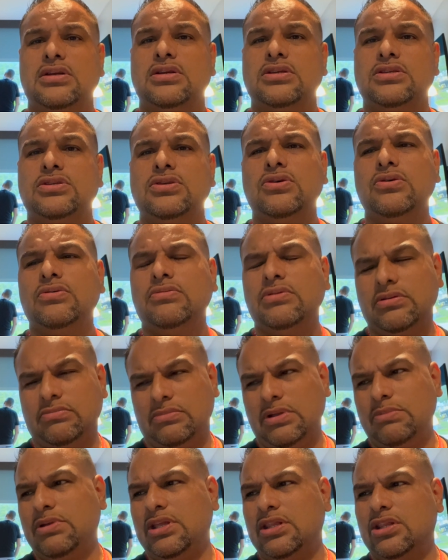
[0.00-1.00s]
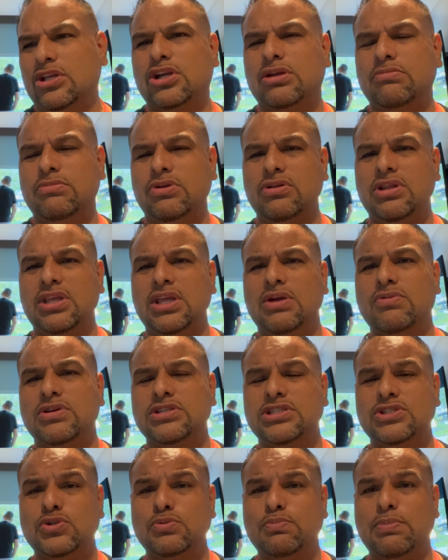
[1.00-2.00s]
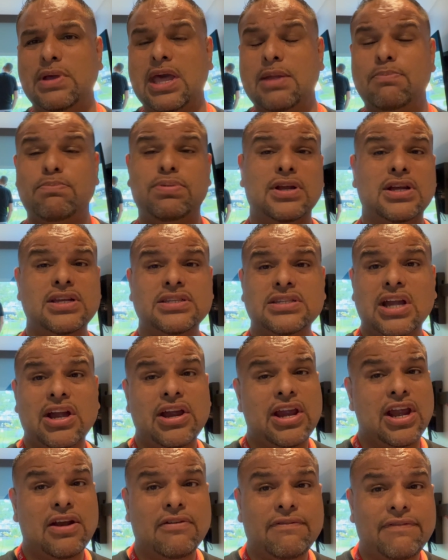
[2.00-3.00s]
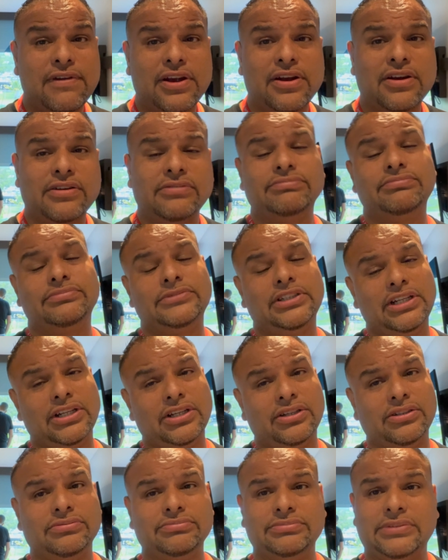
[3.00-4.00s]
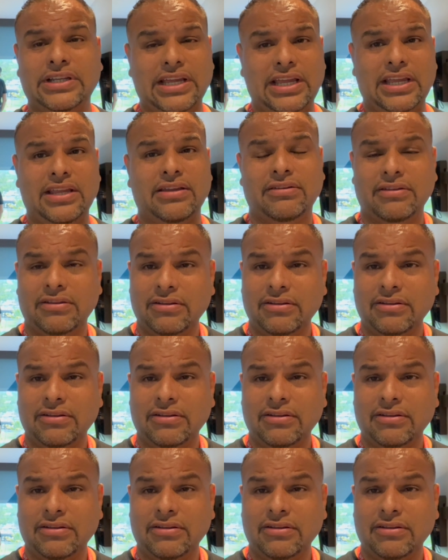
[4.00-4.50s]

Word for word: So, I mean, the commute here wasn't too bad, plus our airfare, you know, hey,